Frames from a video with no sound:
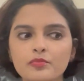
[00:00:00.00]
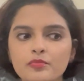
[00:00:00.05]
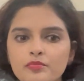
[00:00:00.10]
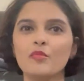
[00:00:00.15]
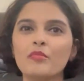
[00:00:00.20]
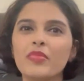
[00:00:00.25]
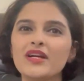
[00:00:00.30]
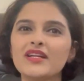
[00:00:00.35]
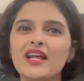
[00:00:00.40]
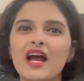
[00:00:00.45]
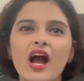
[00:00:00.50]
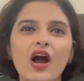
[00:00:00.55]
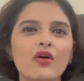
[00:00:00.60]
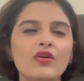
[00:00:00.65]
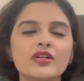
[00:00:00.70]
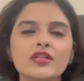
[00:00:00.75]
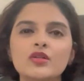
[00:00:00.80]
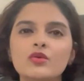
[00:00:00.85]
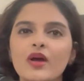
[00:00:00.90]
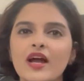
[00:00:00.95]
But how
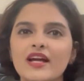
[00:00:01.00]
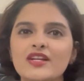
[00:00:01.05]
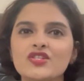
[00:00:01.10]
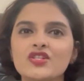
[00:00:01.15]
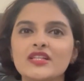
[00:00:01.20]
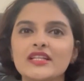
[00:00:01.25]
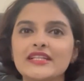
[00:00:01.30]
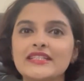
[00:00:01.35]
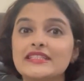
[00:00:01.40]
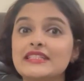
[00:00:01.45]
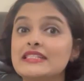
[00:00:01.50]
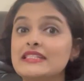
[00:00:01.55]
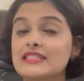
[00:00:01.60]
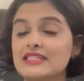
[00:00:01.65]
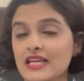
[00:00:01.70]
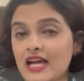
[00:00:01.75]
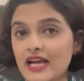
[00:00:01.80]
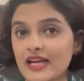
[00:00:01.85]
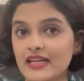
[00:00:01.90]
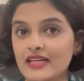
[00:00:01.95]
do you actually
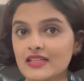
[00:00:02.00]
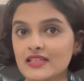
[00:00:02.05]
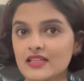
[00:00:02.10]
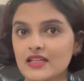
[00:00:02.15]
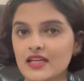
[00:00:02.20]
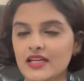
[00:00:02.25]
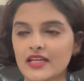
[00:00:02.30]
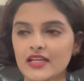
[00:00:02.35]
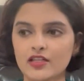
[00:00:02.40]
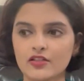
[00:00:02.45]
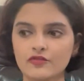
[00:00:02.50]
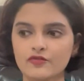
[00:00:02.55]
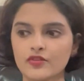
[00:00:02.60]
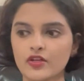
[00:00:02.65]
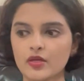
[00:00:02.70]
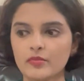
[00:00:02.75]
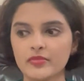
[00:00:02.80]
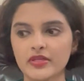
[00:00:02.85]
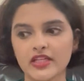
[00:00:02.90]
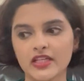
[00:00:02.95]
decide if
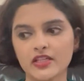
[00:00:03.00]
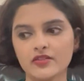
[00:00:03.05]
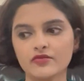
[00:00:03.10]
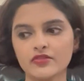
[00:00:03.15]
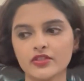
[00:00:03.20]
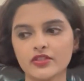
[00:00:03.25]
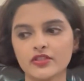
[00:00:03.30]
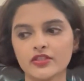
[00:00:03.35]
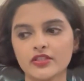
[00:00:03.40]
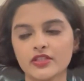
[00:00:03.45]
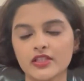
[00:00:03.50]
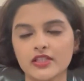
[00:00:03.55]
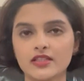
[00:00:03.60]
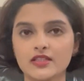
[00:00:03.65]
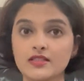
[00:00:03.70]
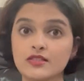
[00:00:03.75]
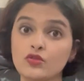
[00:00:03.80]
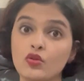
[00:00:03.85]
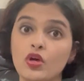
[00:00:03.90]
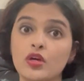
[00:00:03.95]
a behavior
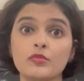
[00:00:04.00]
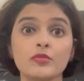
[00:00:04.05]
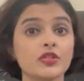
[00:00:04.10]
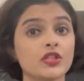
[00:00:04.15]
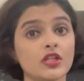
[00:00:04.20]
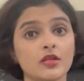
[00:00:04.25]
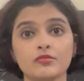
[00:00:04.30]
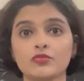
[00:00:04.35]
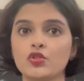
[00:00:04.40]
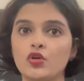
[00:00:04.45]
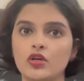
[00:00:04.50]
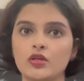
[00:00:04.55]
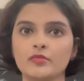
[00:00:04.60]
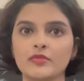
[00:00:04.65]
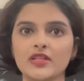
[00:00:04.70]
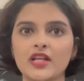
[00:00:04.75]
is normal or abnormal?